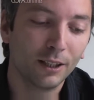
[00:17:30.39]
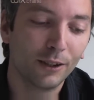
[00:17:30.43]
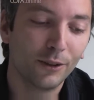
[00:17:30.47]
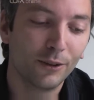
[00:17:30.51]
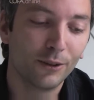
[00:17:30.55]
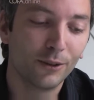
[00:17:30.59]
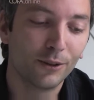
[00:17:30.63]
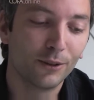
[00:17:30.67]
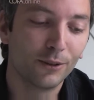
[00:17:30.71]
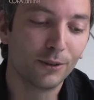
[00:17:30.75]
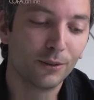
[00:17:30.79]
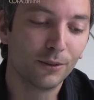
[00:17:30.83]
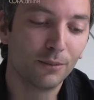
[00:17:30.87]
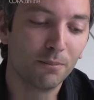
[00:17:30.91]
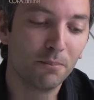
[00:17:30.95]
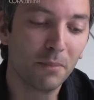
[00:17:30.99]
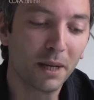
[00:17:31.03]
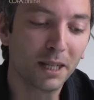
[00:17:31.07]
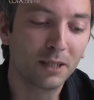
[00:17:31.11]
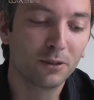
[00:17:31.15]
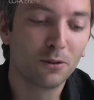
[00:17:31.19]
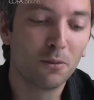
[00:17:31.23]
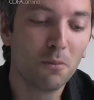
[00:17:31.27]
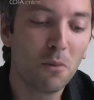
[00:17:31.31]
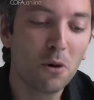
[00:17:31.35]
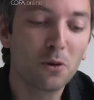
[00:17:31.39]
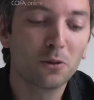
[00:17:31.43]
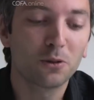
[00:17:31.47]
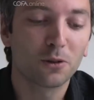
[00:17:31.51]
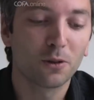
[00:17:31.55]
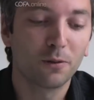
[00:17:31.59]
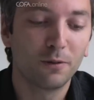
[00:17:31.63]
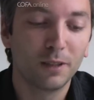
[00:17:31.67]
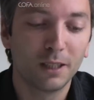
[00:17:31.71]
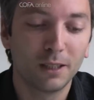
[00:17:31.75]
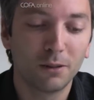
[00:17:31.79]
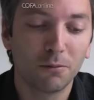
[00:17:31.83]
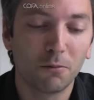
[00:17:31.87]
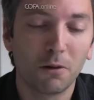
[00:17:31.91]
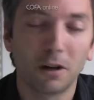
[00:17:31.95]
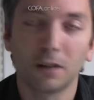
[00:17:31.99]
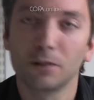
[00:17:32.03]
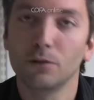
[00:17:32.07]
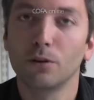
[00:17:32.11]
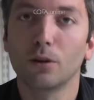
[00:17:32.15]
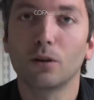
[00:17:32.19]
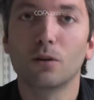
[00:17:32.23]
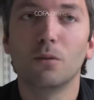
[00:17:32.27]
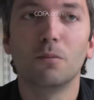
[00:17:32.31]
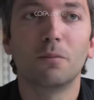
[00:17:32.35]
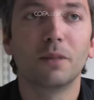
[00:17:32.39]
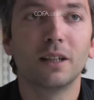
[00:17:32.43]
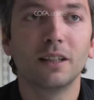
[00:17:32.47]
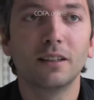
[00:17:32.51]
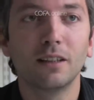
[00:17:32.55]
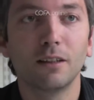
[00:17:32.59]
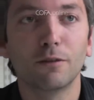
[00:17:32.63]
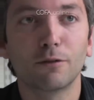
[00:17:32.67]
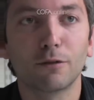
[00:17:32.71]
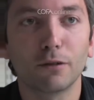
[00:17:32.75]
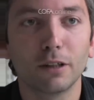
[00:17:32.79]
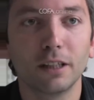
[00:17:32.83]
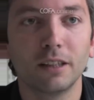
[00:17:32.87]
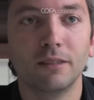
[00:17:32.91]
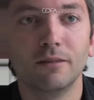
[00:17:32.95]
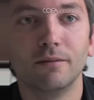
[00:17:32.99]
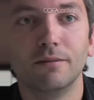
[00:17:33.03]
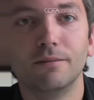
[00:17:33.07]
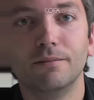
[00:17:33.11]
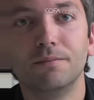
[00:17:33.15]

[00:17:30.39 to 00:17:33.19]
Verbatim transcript: you make the most of it while you're completely free.